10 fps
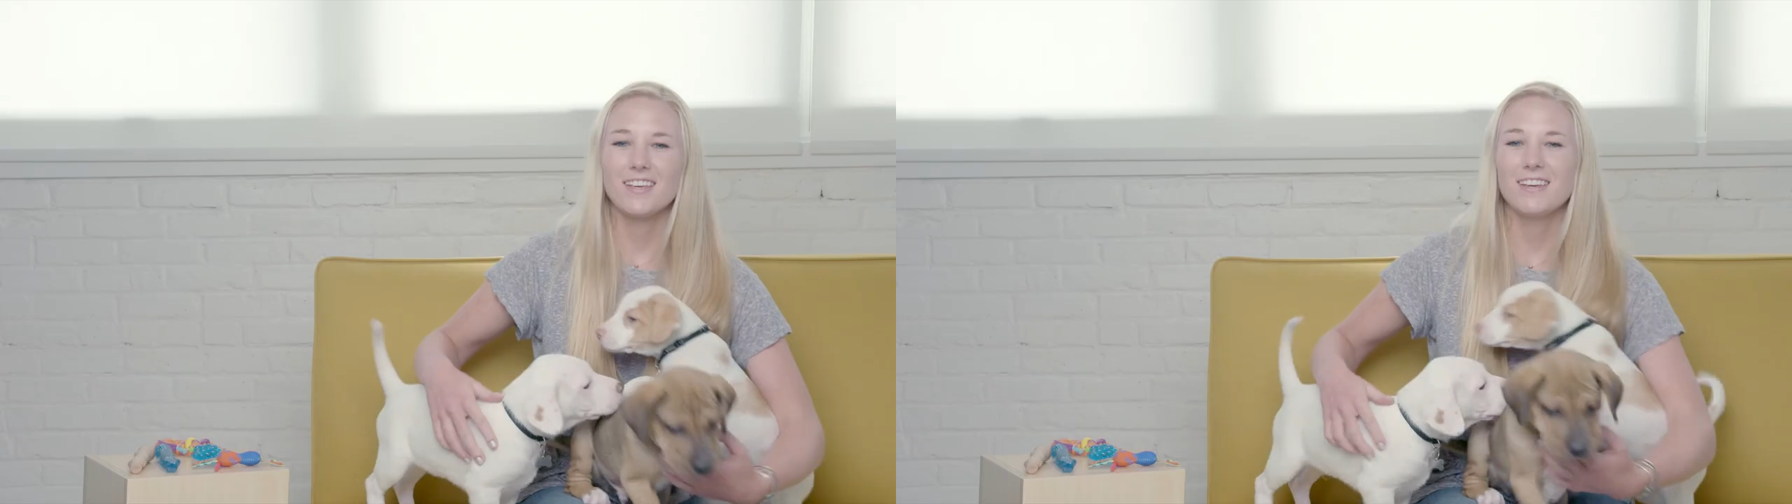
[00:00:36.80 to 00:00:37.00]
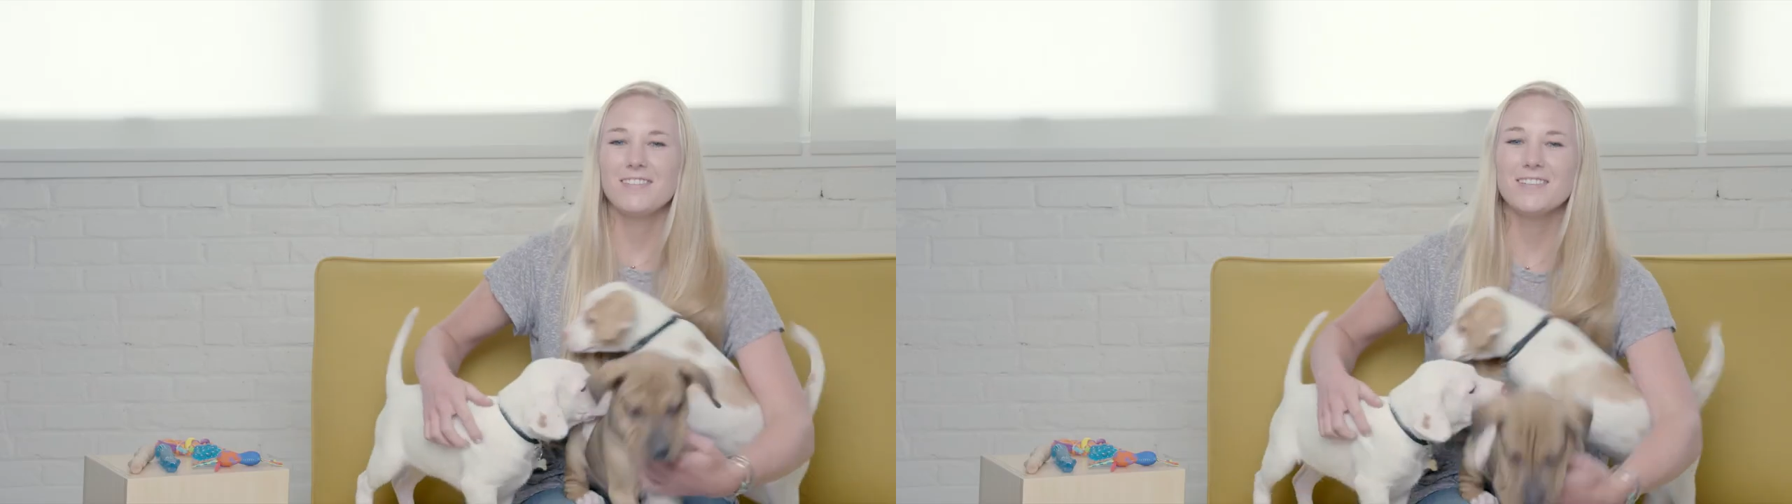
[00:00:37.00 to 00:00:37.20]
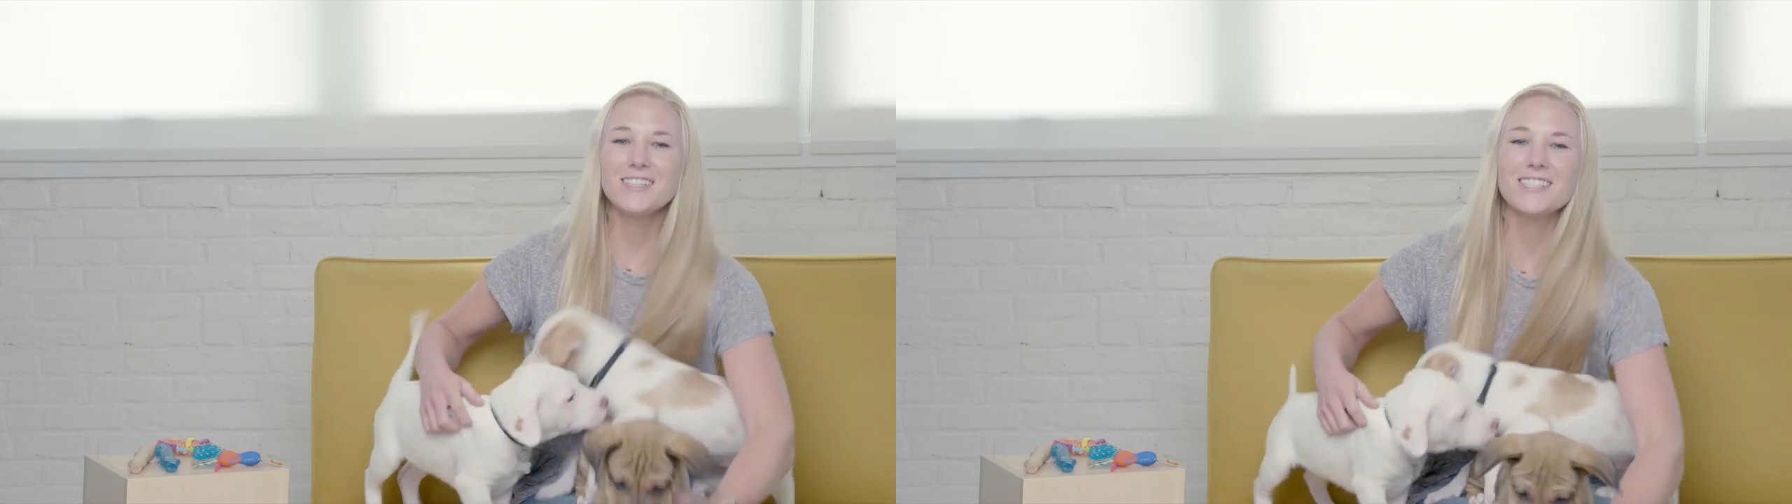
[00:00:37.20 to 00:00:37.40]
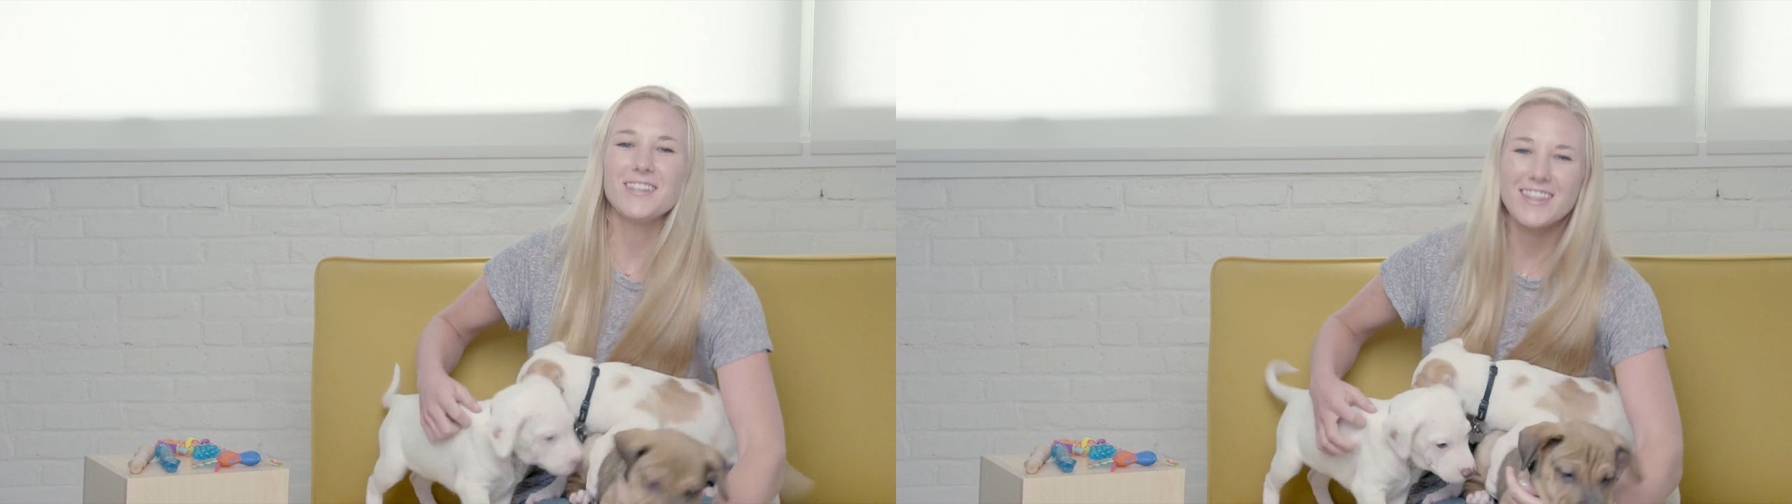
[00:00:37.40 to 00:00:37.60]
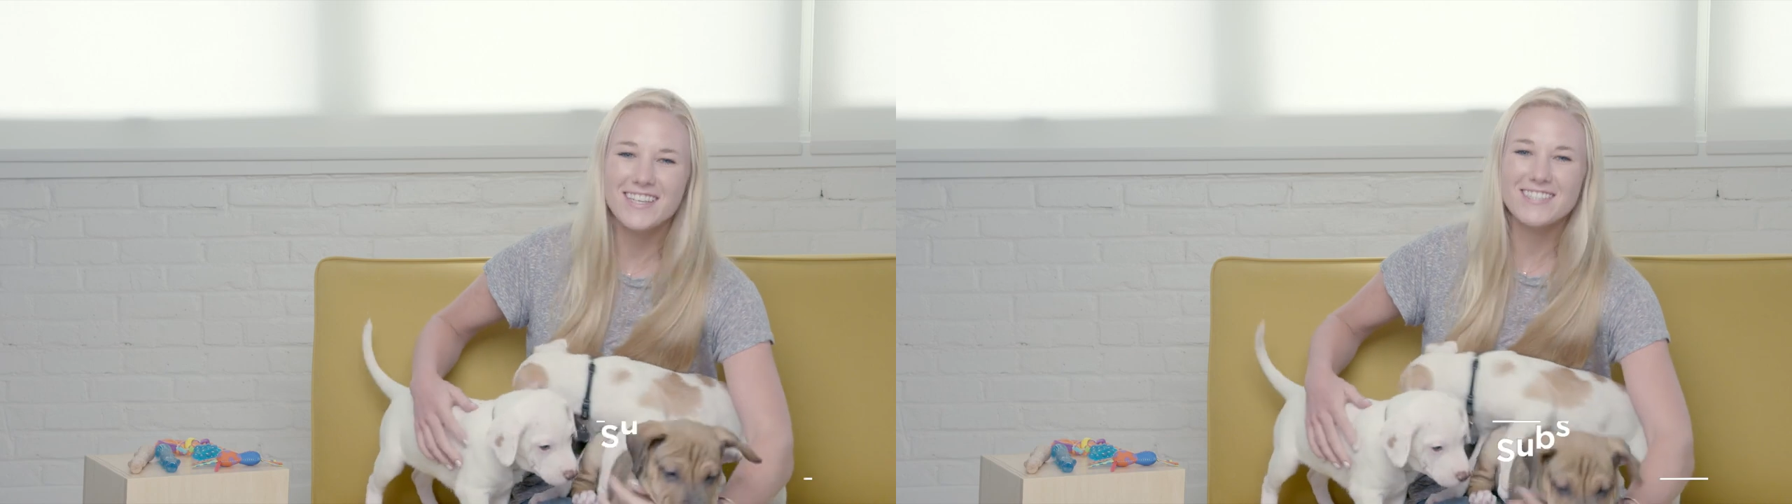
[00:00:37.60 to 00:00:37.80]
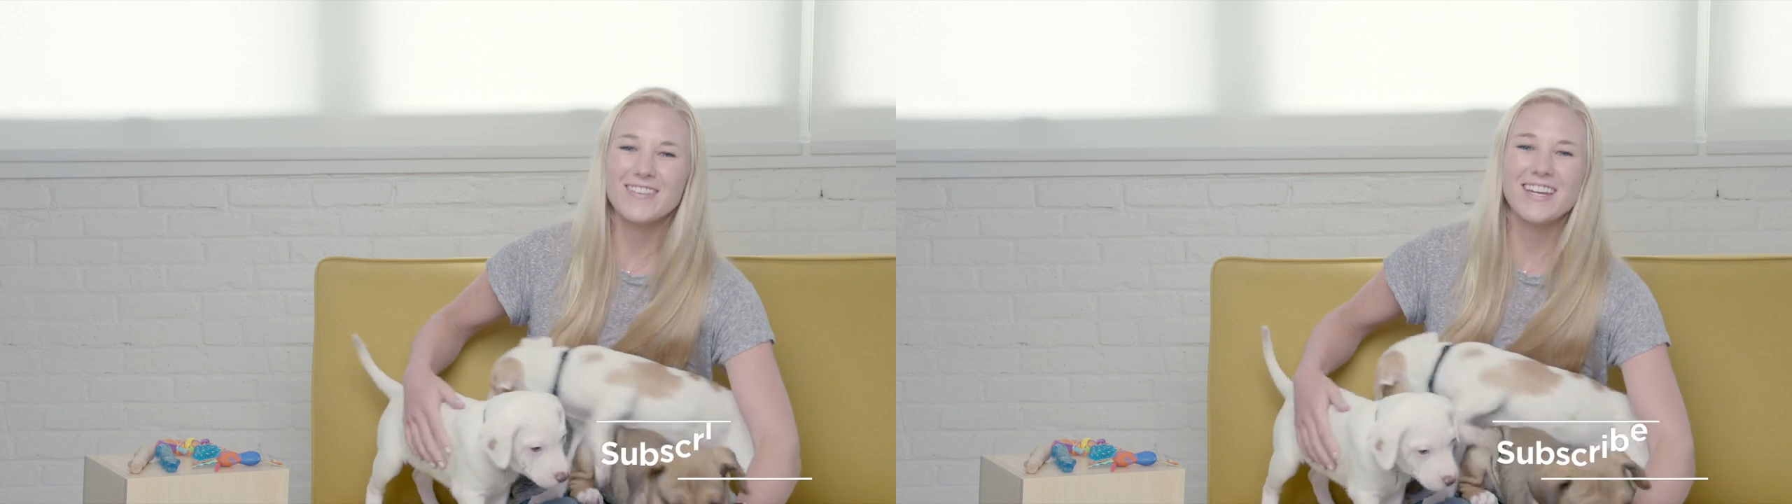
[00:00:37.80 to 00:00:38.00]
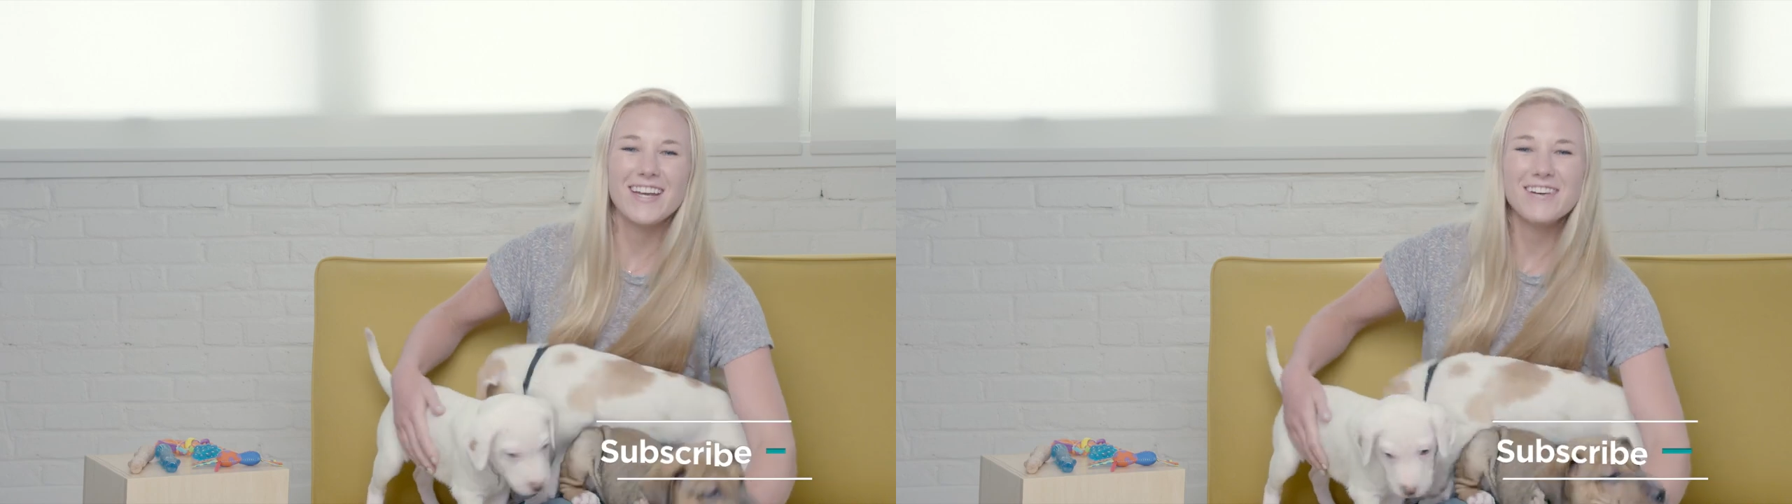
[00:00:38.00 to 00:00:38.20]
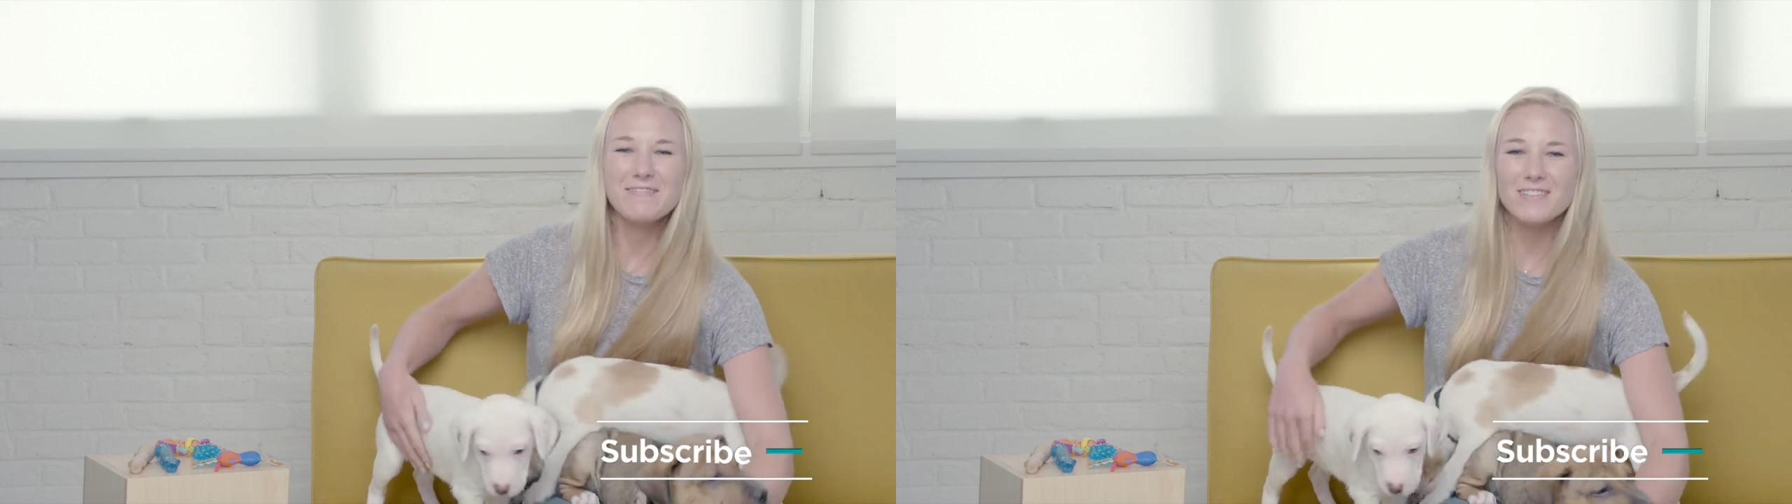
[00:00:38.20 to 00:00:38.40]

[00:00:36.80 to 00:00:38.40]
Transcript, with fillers: If you enjoyed this video,